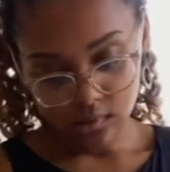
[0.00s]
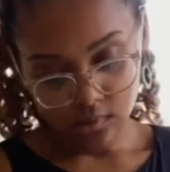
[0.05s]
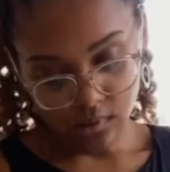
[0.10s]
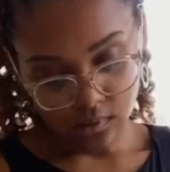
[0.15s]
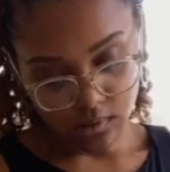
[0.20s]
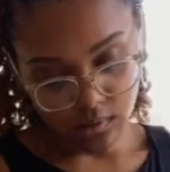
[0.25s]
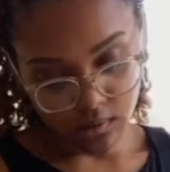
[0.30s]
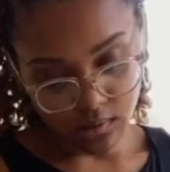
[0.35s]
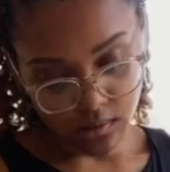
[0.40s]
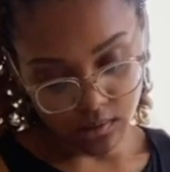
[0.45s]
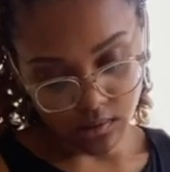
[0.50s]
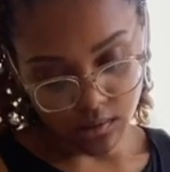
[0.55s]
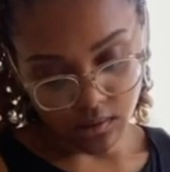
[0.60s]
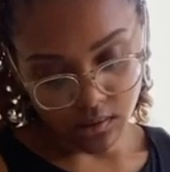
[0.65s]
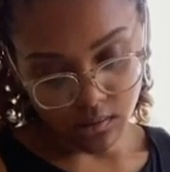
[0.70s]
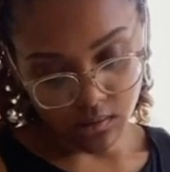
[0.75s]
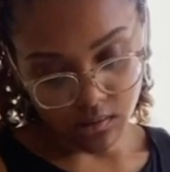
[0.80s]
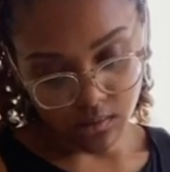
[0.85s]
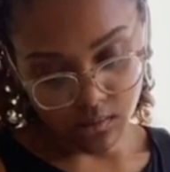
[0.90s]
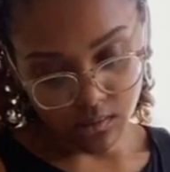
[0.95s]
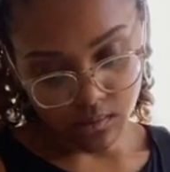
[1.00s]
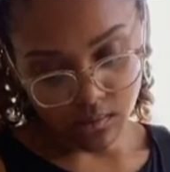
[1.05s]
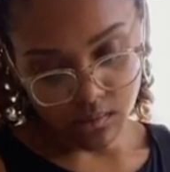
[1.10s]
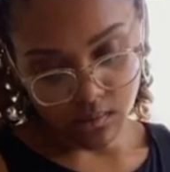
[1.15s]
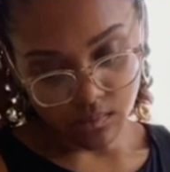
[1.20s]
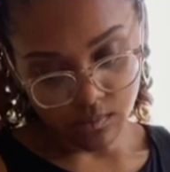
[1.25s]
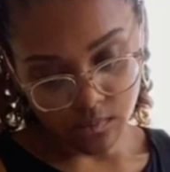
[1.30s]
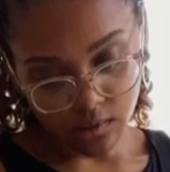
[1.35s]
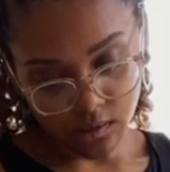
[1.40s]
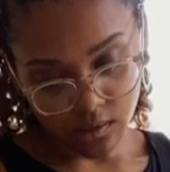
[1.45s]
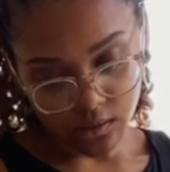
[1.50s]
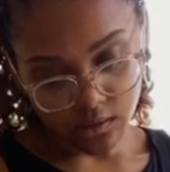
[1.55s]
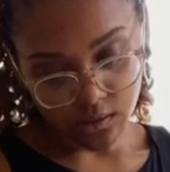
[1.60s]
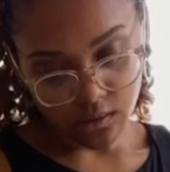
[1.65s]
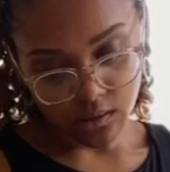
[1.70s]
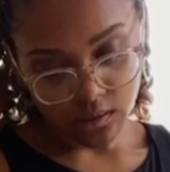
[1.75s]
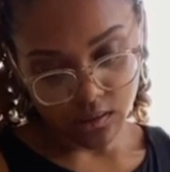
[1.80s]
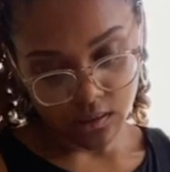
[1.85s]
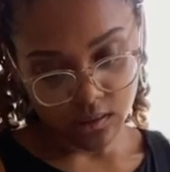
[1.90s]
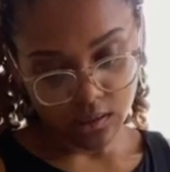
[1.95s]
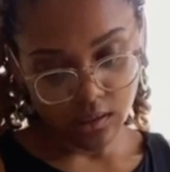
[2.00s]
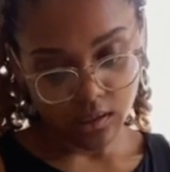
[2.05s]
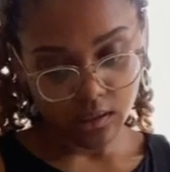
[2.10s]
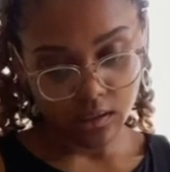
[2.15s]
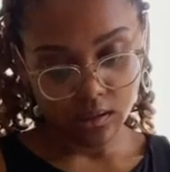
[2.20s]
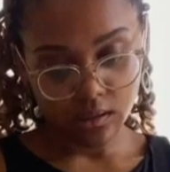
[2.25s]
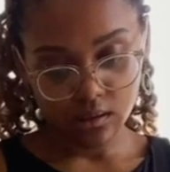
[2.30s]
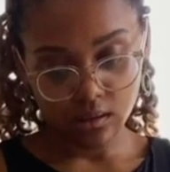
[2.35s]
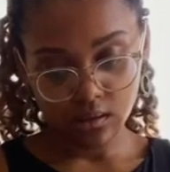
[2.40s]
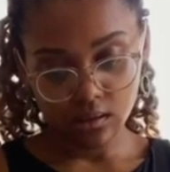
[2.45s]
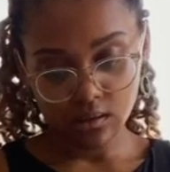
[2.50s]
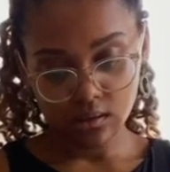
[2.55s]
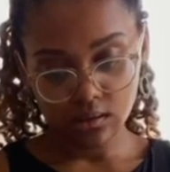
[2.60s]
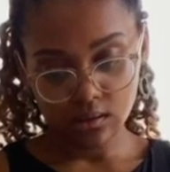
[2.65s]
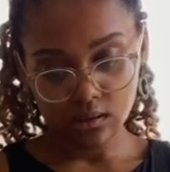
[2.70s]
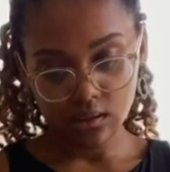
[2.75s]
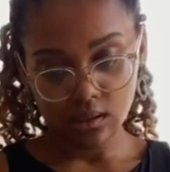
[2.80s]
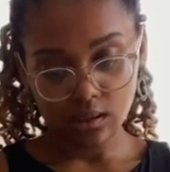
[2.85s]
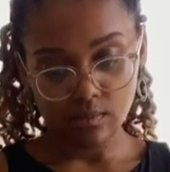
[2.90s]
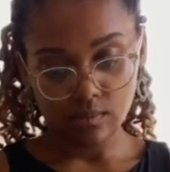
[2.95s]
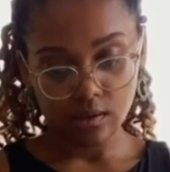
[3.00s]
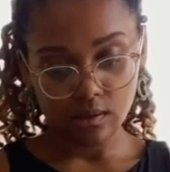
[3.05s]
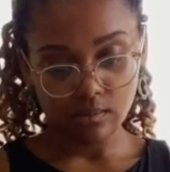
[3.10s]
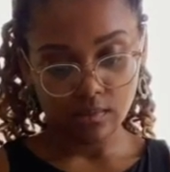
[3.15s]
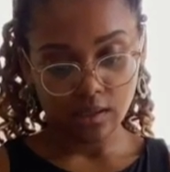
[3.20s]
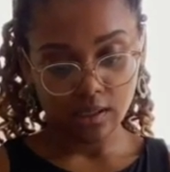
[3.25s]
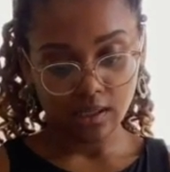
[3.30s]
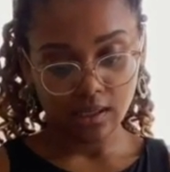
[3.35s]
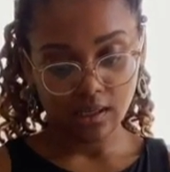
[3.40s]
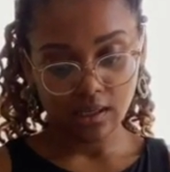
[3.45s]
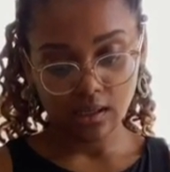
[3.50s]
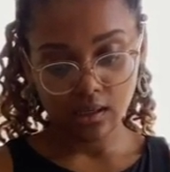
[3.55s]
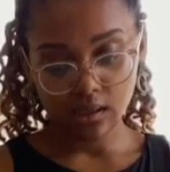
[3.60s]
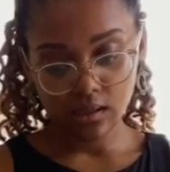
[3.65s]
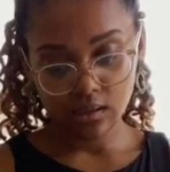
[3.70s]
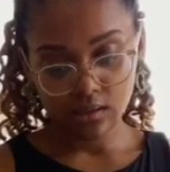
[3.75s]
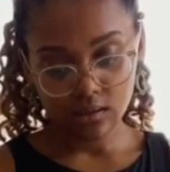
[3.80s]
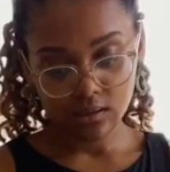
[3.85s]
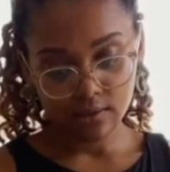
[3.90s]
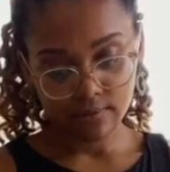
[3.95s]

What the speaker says: So I'm going to just take some in my hand.